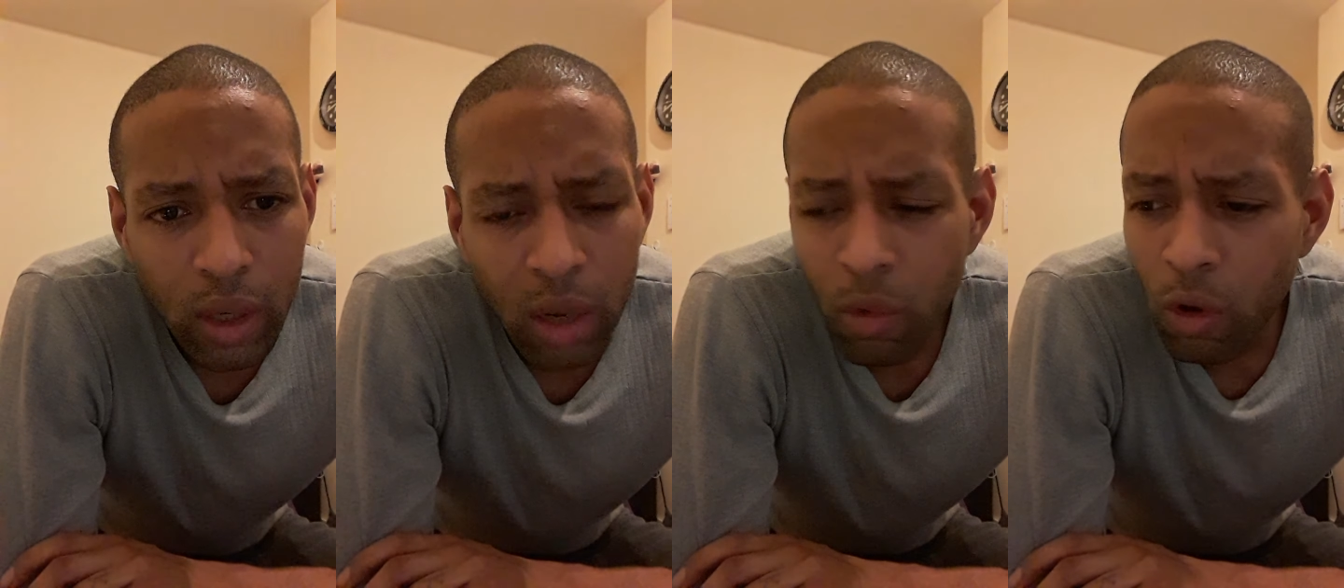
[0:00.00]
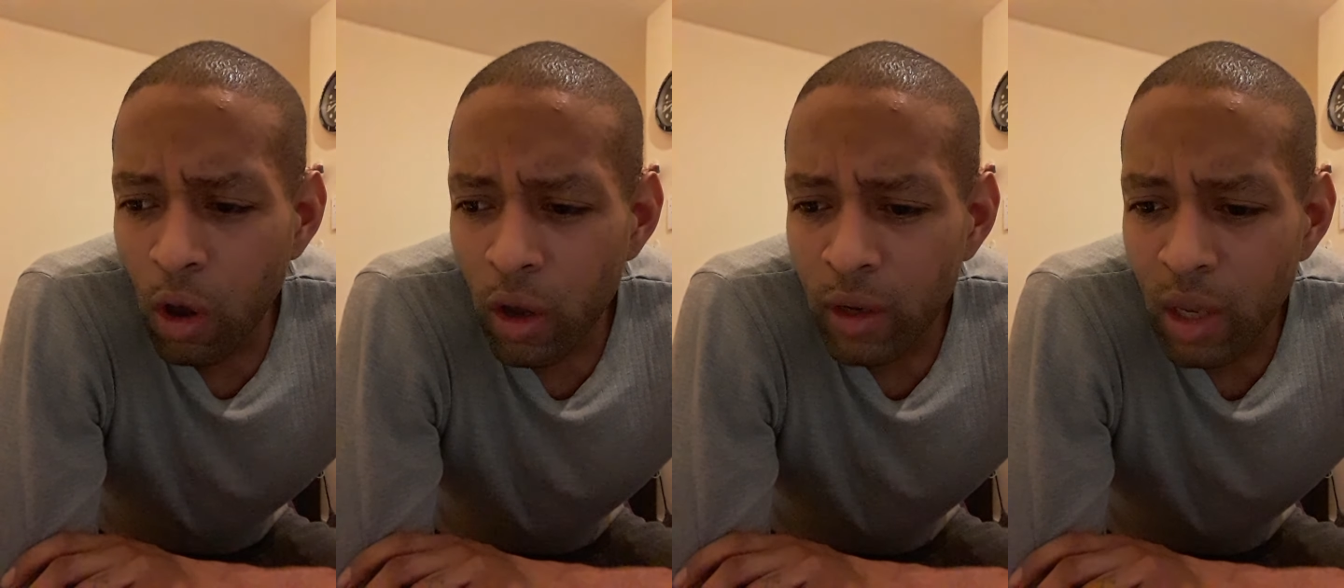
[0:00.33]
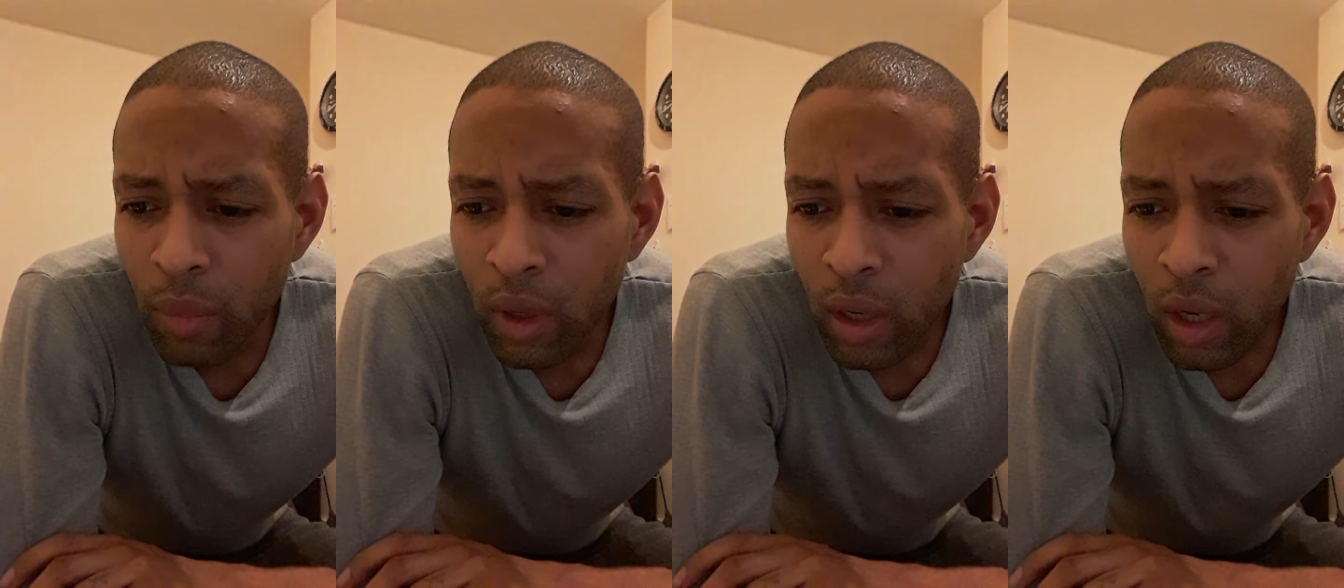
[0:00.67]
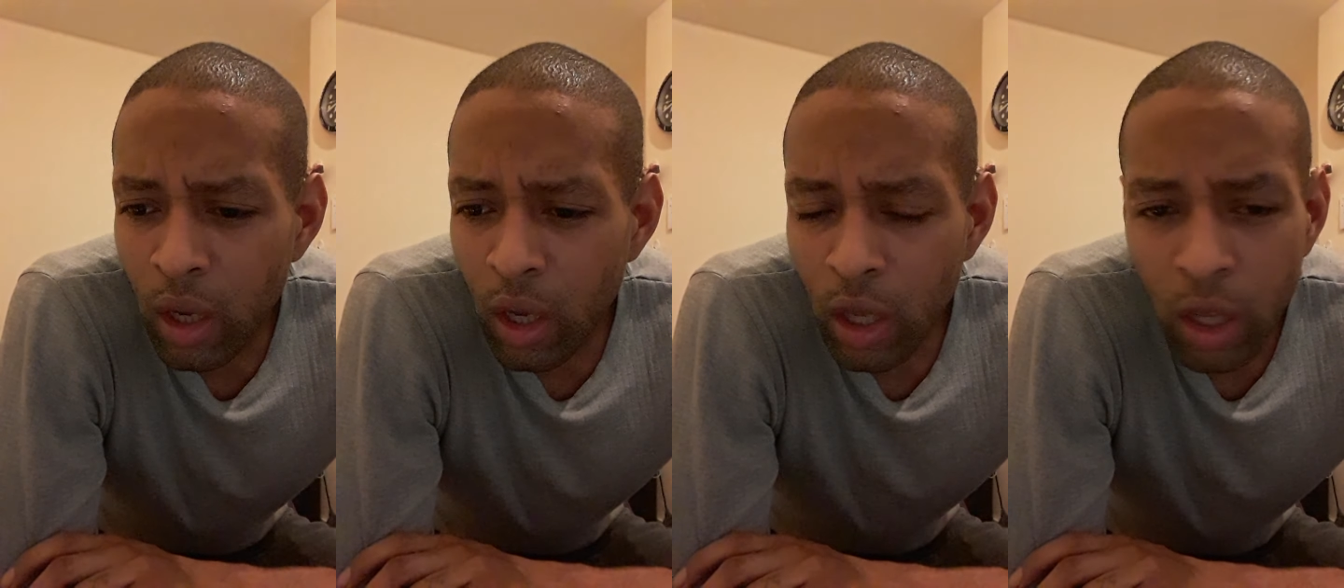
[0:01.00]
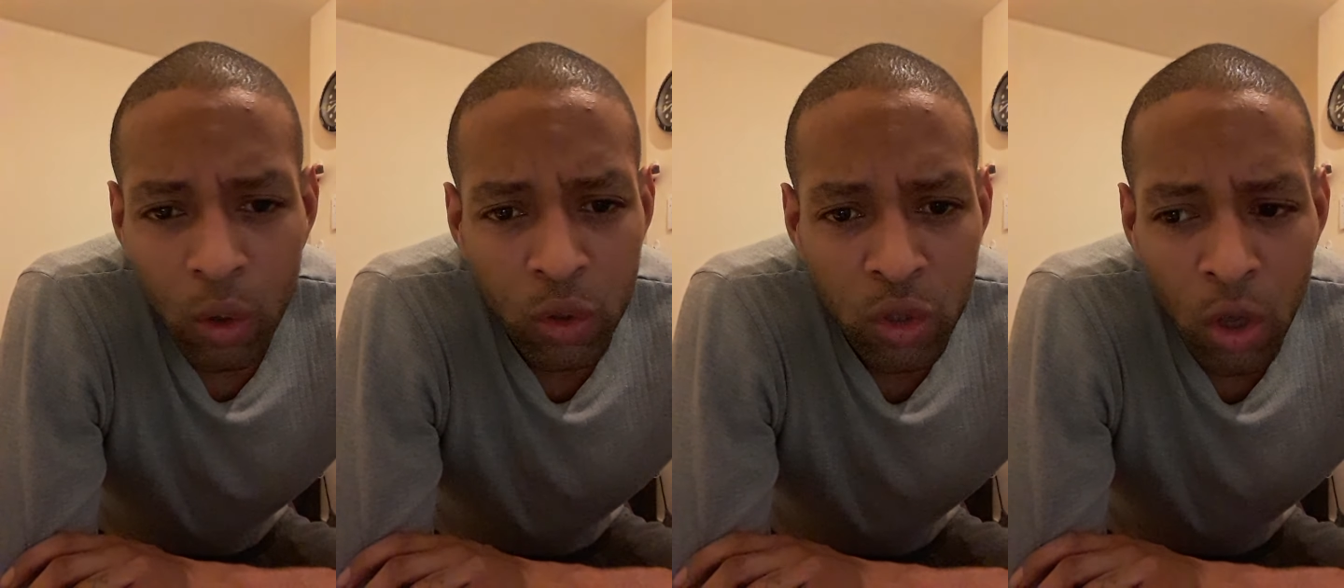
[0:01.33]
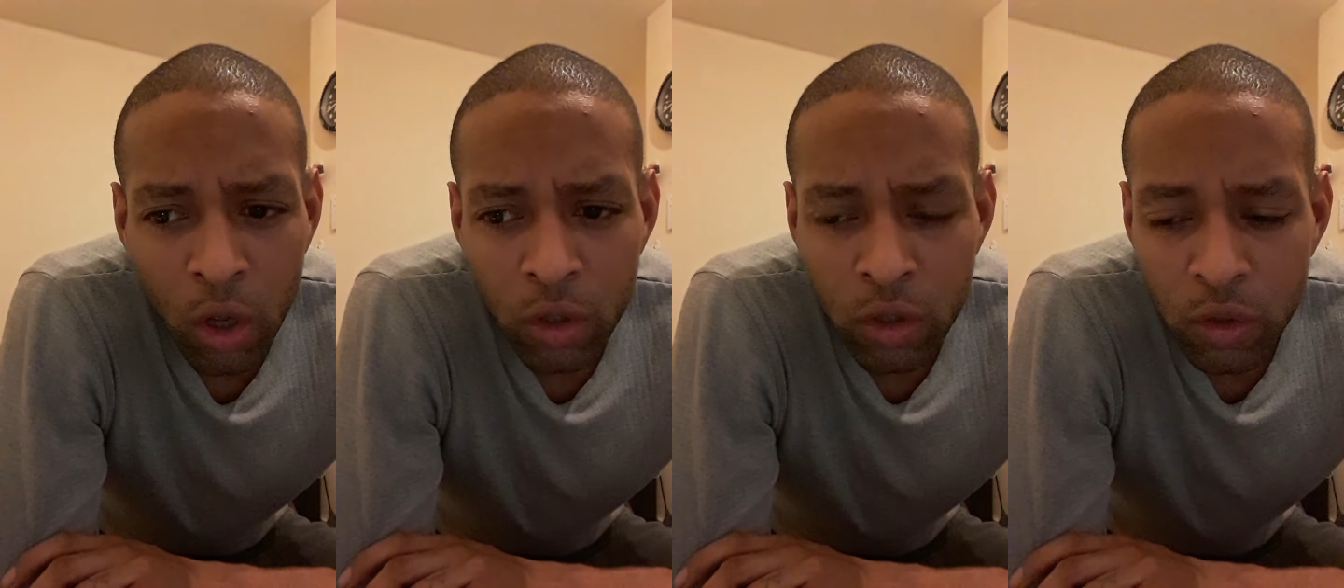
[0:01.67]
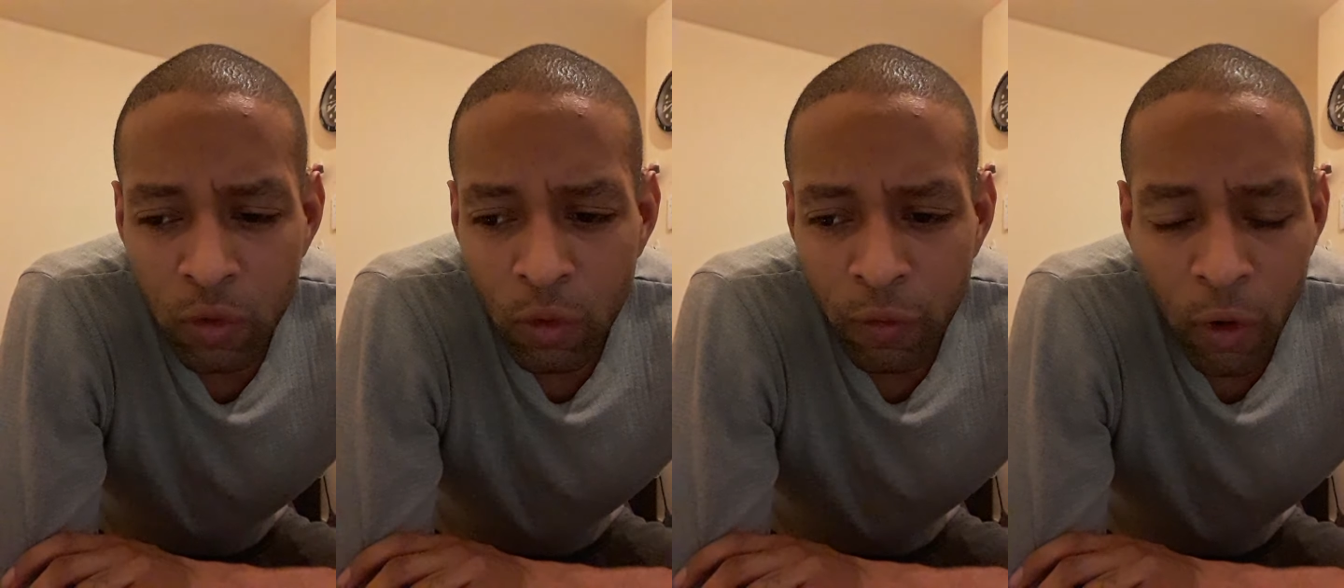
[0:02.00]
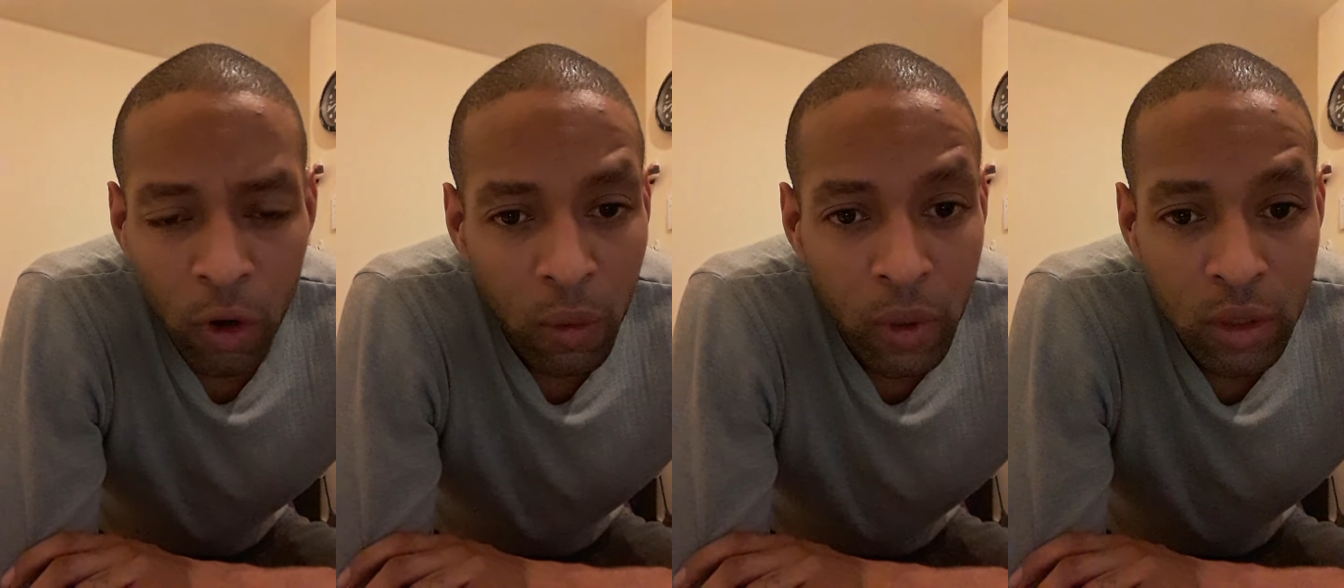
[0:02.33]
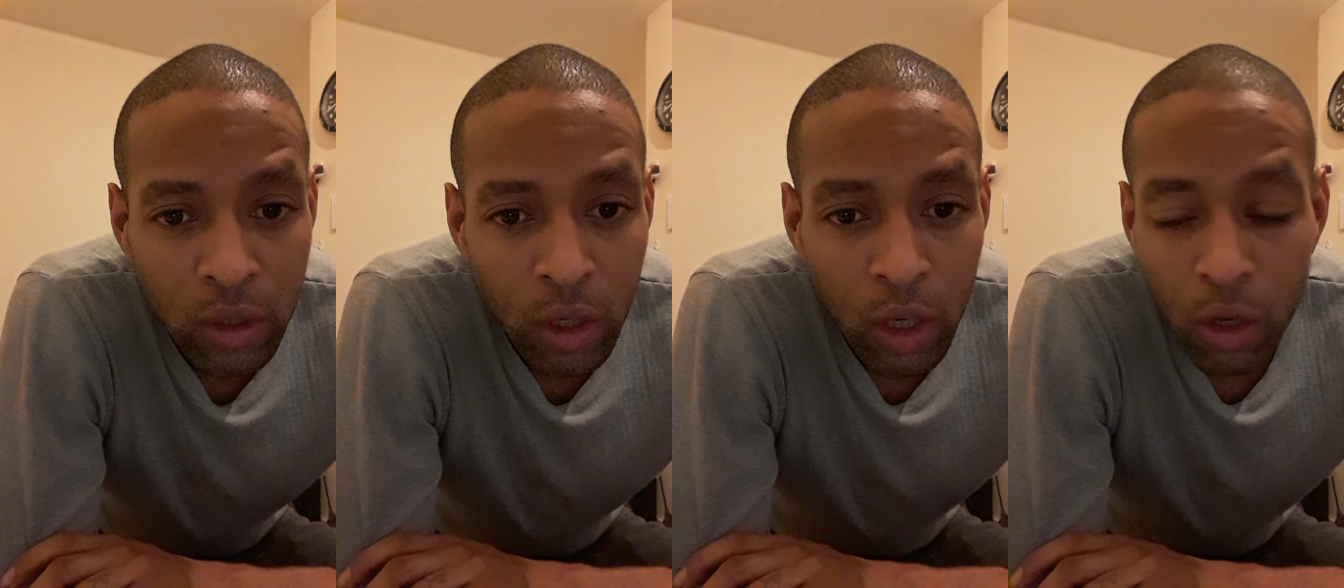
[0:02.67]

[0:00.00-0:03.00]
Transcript: I'm not condemning Hillsong's followers